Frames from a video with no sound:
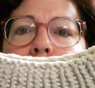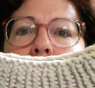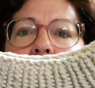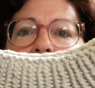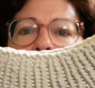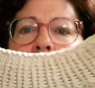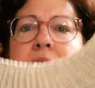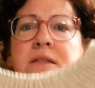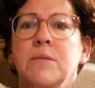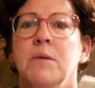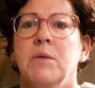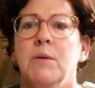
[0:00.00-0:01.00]
And this time
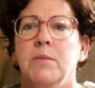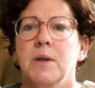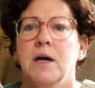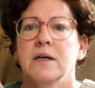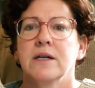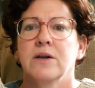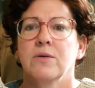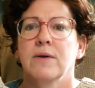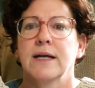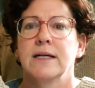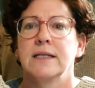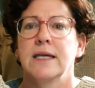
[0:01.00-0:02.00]
I'm going to block it
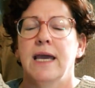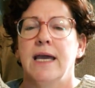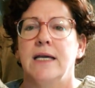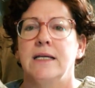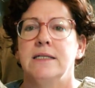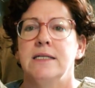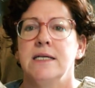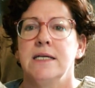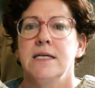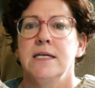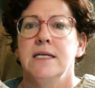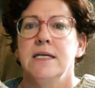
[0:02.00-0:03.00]
correctly and
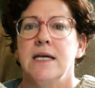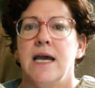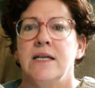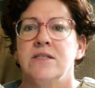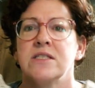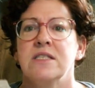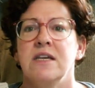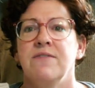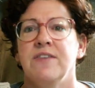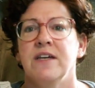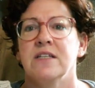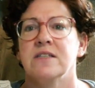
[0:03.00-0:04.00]
see if
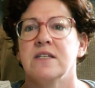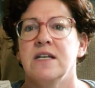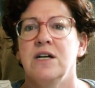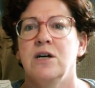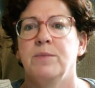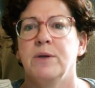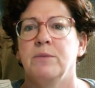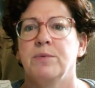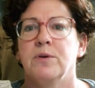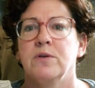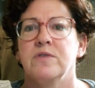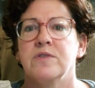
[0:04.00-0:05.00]
that doesn't help
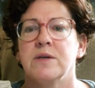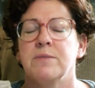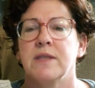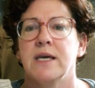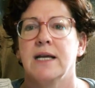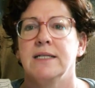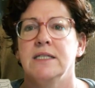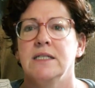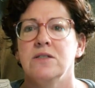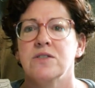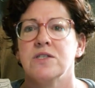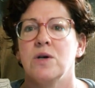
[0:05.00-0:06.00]
improve some of that. I didn't
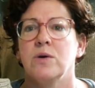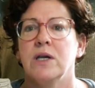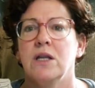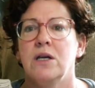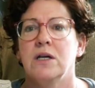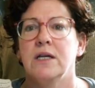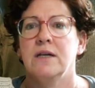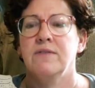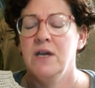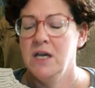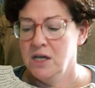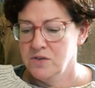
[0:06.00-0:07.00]
soak it long enough,
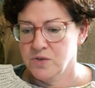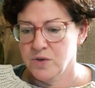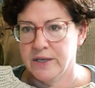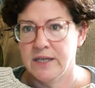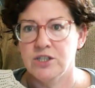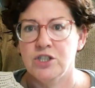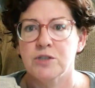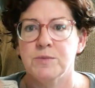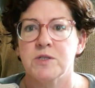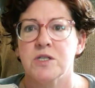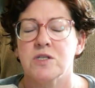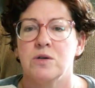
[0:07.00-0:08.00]
so I guess you're supposed
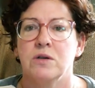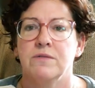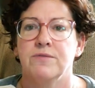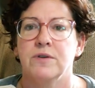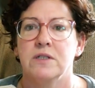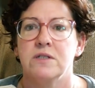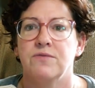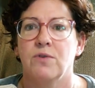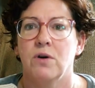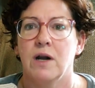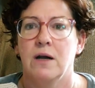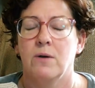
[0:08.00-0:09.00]
to soak it for at least
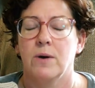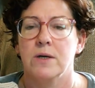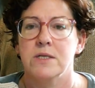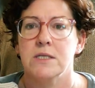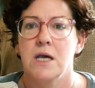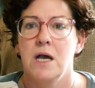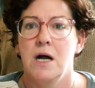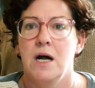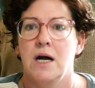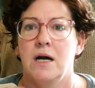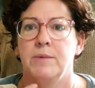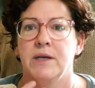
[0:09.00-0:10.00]
4 hours
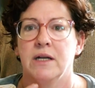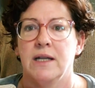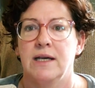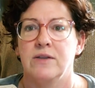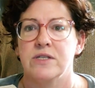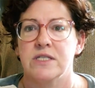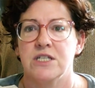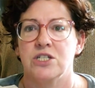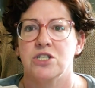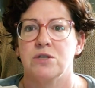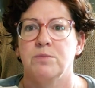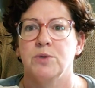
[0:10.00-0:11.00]
and allow the stitches
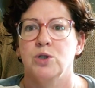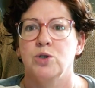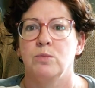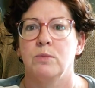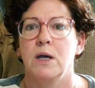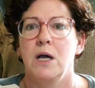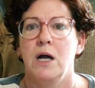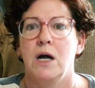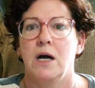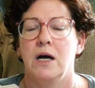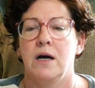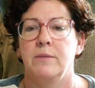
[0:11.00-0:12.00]
to bloom
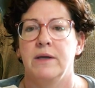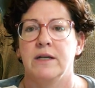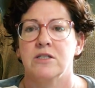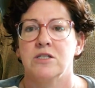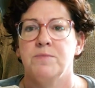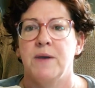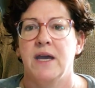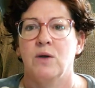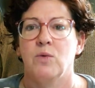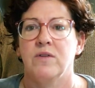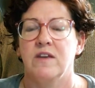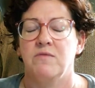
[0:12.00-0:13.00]
and expand
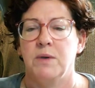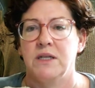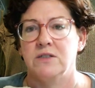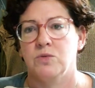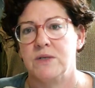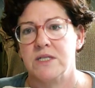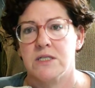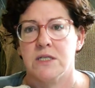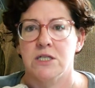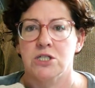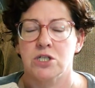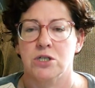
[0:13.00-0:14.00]
where they've been twisted
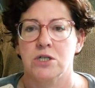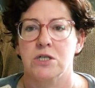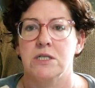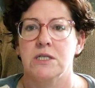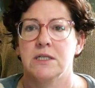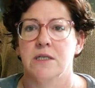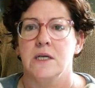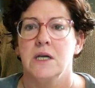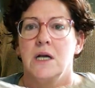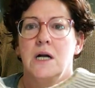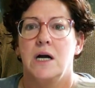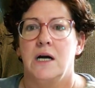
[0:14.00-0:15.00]
and turned, and
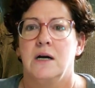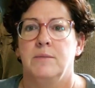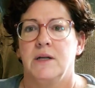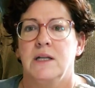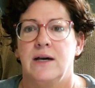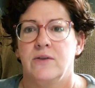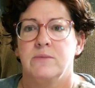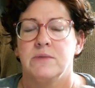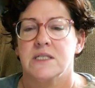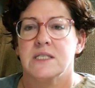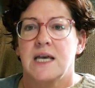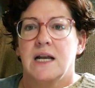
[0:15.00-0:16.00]
allow them to
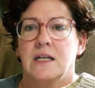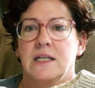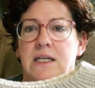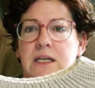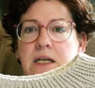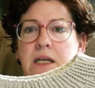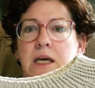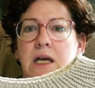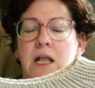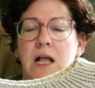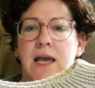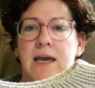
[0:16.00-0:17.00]
settle in.
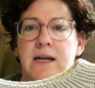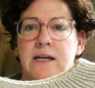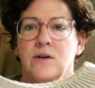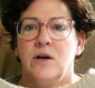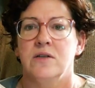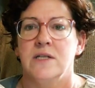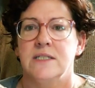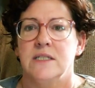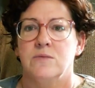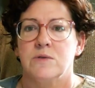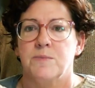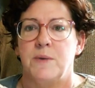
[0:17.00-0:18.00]
And all I did
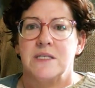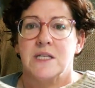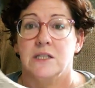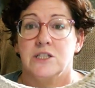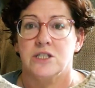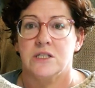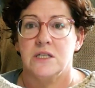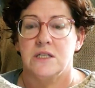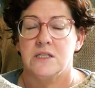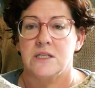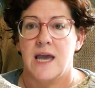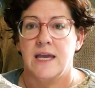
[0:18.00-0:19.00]
was basically just did
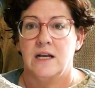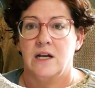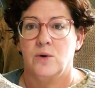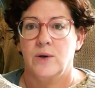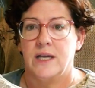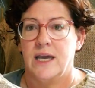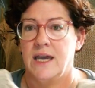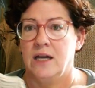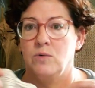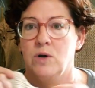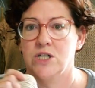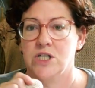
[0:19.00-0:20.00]
this a quick hand
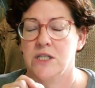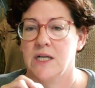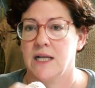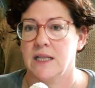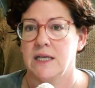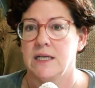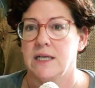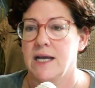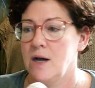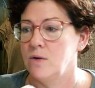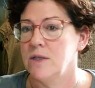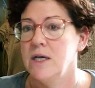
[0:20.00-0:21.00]
wash, and then I laid it
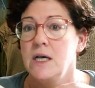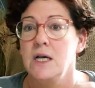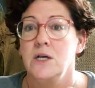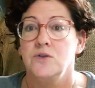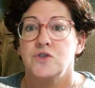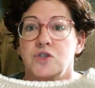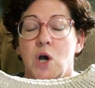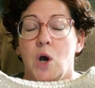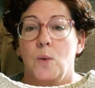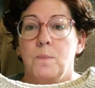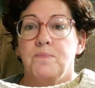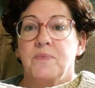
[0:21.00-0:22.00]
out.
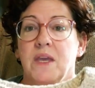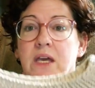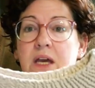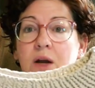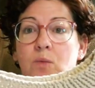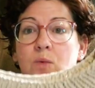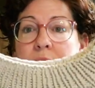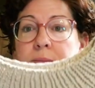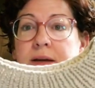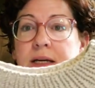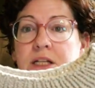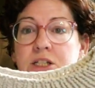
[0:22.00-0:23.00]
So what am I
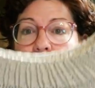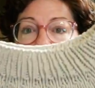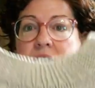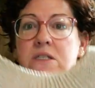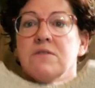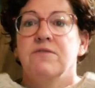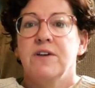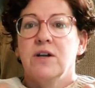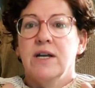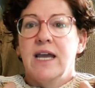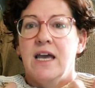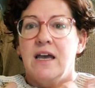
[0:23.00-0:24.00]
going to do with this? It's a very
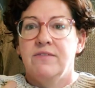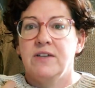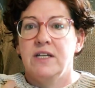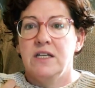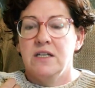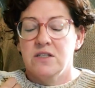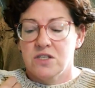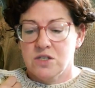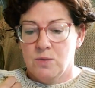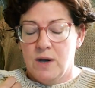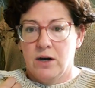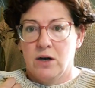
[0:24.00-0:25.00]
heavy
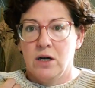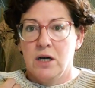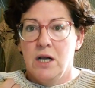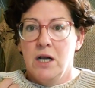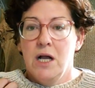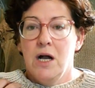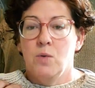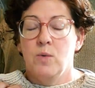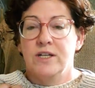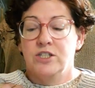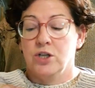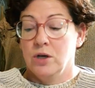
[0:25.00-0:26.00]
sweater,
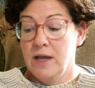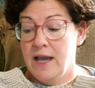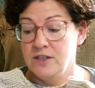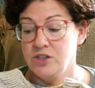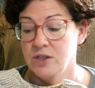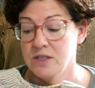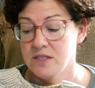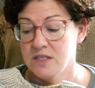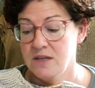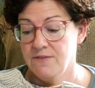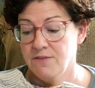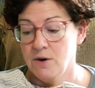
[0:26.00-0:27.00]
which, as you can
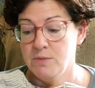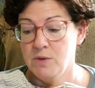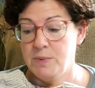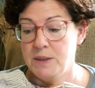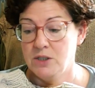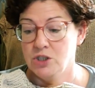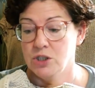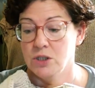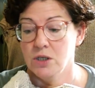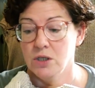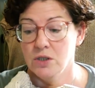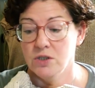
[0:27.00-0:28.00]
see from the picture,
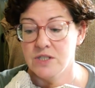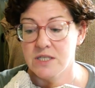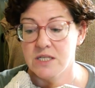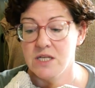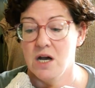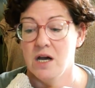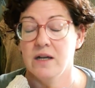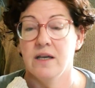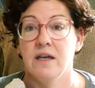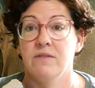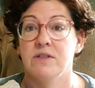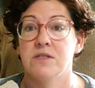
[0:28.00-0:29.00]
hers is not a
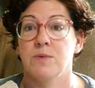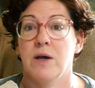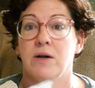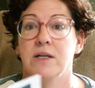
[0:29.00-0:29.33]
heavy sweater.